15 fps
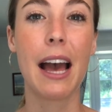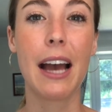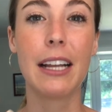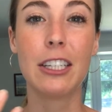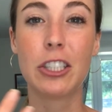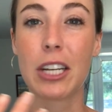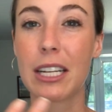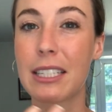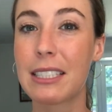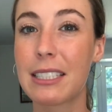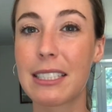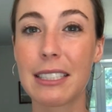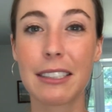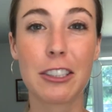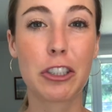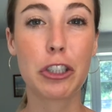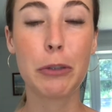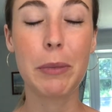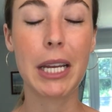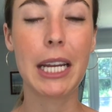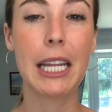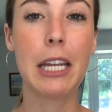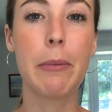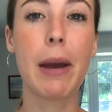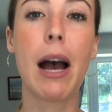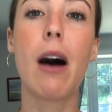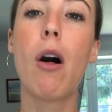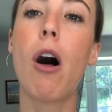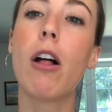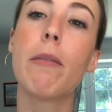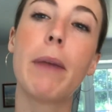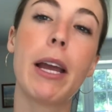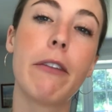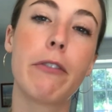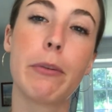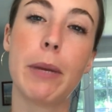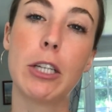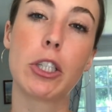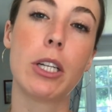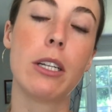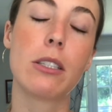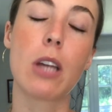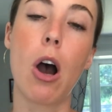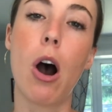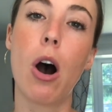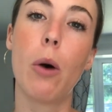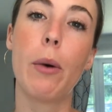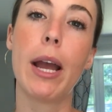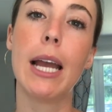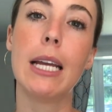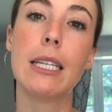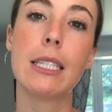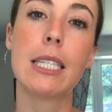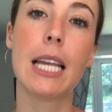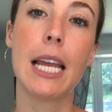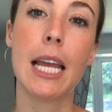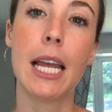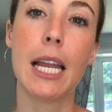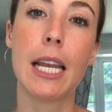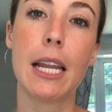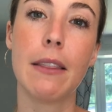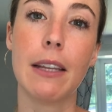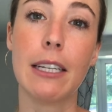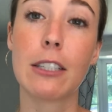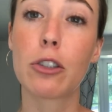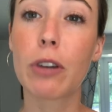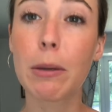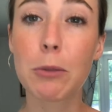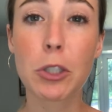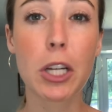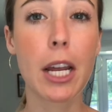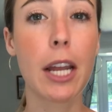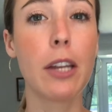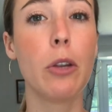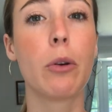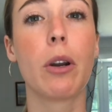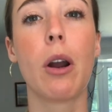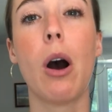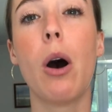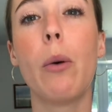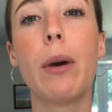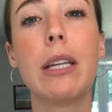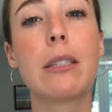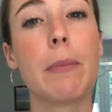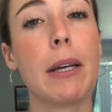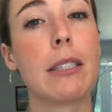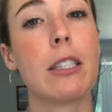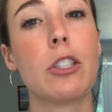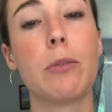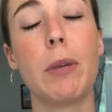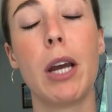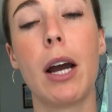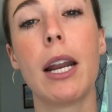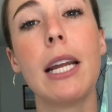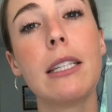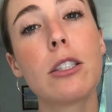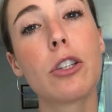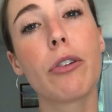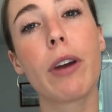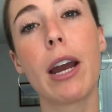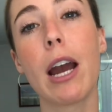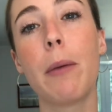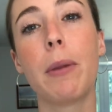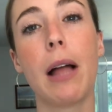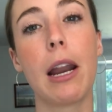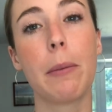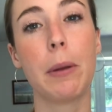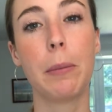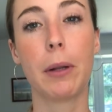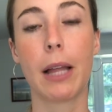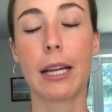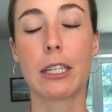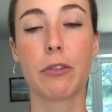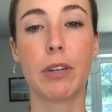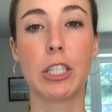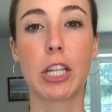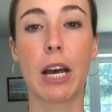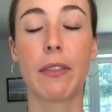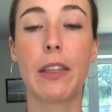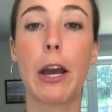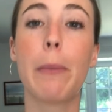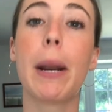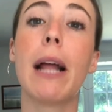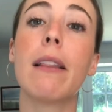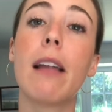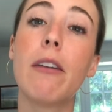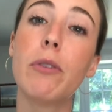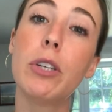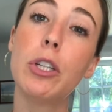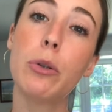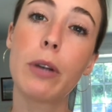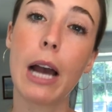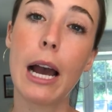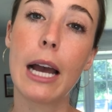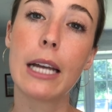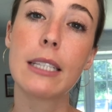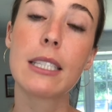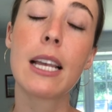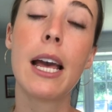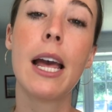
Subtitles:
just shoot me an email. All my information is always in the description. You can always message me on Instagram. A lot of people like to reach out there, but I love when you guys